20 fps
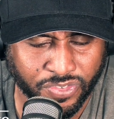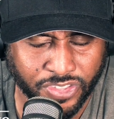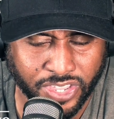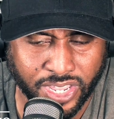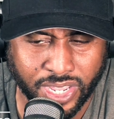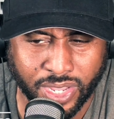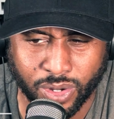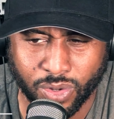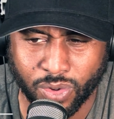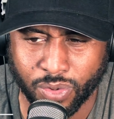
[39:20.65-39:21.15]

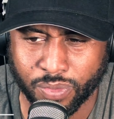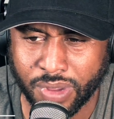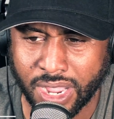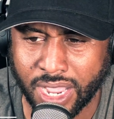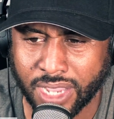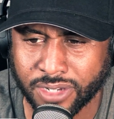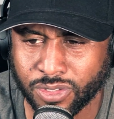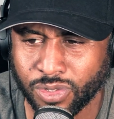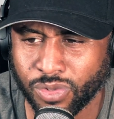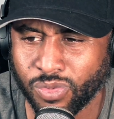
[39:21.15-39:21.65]
vehicle
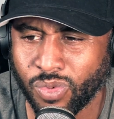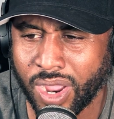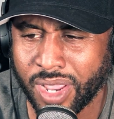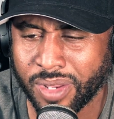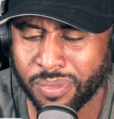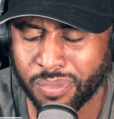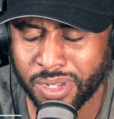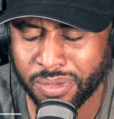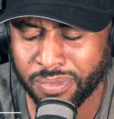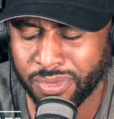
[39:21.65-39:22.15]
by 2
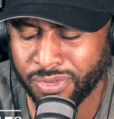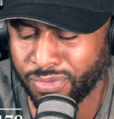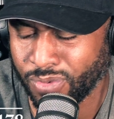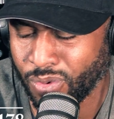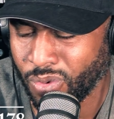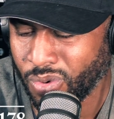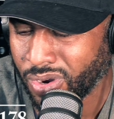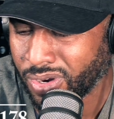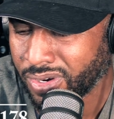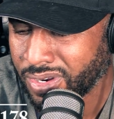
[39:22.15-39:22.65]
white men
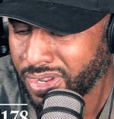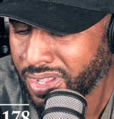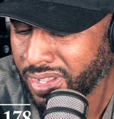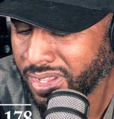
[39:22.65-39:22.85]
before,